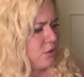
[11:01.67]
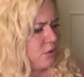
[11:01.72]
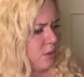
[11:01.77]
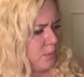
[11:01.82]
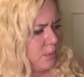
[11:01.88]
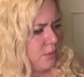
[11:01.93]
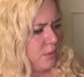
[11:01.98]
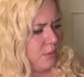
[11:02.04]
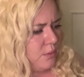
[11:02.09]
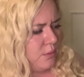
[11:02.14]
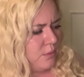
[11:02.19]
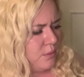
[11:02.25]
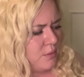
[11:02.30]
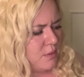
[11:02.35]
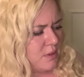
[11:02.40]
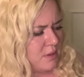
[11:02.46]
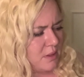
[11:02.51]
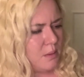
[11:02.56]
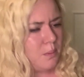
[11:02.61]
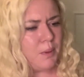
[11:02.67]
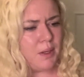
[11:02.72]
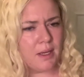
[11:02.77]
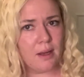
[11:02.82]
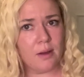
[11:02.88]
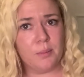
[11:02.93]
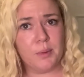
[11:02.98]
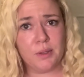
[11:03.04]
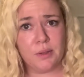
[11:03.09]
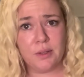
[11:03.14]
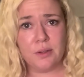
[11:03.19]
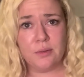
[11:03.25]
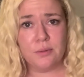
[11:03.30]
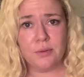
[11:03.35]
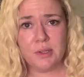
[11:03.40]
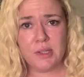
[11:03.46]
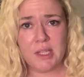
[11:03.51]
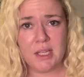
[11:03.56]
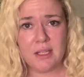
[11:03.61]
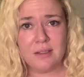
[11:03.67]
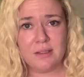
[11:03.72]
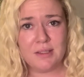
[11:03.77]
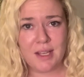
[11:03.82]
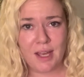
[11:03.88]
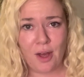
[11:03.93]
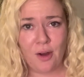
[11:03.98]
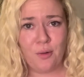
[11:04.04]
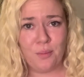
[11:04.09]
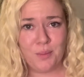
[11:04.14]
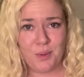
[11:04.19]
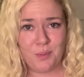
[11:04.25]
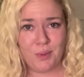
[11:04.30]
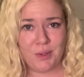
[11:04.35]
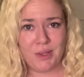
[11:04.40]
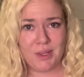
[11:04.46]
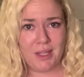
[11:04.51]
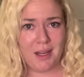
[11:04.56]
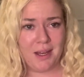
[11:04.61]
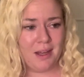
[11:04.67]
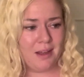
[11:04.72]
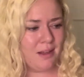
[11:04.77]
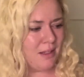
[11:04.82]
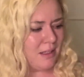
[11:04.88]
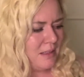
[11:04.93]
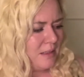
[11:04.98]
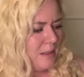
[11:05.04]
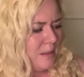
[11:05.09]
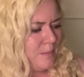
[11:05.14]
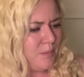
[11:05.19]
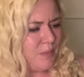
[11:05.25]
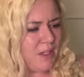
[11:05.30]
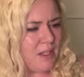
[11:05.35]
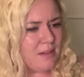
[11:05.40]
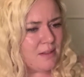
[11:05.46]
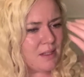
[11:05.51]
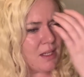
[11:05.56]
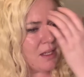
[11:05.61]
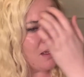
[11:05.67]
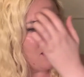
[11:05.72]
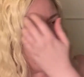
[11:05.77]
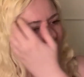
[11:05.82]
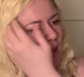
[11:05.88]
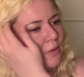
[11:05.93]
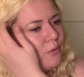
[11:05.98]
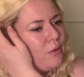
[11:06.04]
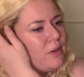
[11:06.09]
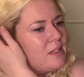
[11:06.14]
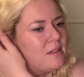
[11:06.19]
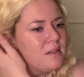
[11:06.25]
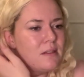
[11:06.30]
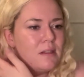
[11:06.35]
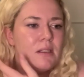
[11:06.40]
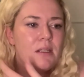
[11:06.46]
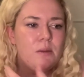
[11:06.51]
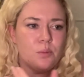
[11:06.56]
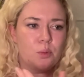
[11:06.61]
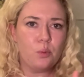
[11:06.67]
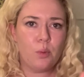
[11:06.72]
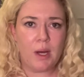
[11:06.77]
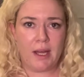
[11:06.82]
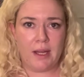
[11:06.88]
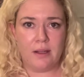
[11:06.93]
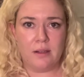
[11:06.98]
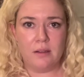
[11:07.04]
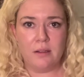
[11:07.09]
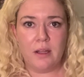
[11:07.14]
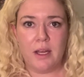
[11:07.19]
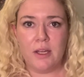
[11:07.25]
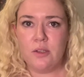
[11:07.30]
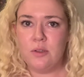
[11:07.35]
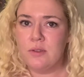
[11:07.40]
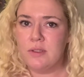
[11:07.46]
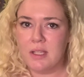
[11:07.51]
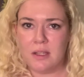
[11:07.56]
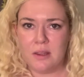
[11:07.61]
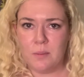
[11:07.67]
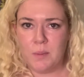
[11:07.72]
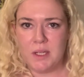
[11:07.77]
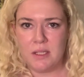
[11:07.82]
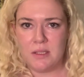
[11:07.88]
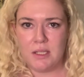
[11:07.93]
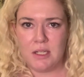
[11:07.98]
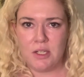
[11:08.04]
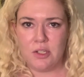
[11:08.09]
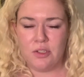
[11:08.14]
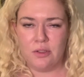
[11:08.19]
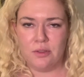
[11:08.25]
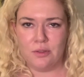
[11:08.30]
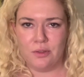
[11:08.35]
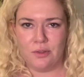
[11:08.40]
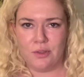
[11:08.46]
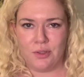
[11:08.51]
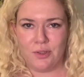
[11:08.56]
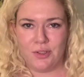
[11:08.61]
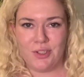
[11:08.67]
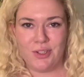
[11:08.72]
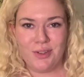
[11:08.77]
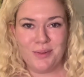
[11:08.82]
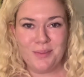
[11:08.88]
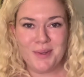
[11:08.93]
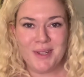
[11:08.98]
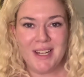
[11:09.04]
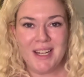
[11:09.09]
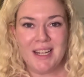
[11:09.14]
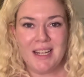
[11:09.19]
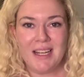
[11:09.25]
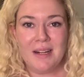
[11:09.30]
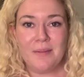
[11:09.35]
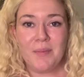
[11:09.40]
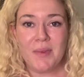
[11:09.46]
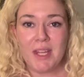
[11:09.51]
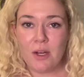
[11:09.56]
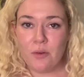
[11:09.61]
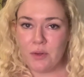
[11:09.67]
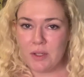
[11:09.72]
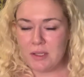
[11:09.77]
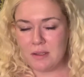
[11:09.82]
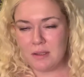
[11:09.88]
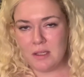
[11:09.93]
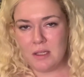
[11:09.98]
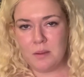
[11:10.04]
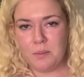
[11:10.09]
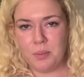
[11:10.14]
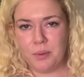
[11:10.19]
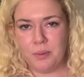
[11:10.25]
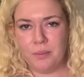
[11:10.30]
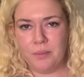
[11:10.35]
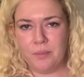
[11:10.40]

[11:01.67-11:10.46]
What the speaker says: trouble sleeping. I'll be looking for things to help me with that. It's like, if I sleep well, I use like the meditations on YouTube, and if I sleep,